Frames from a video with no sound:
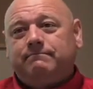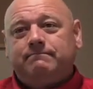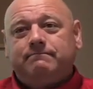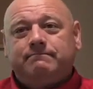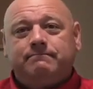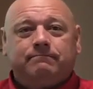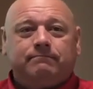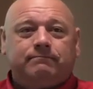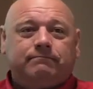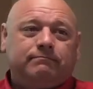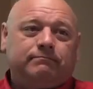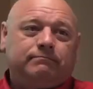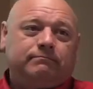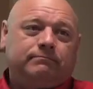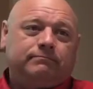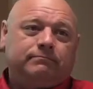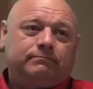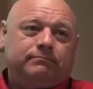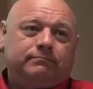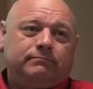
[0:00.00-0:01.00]

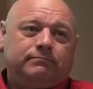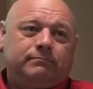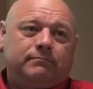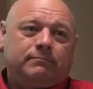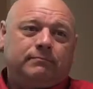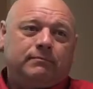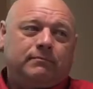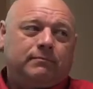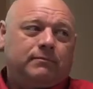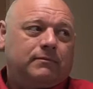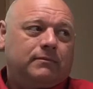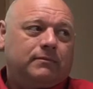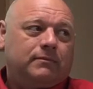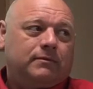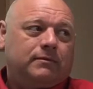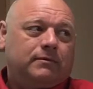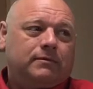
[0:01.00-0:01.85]
No one is speaking in this clip.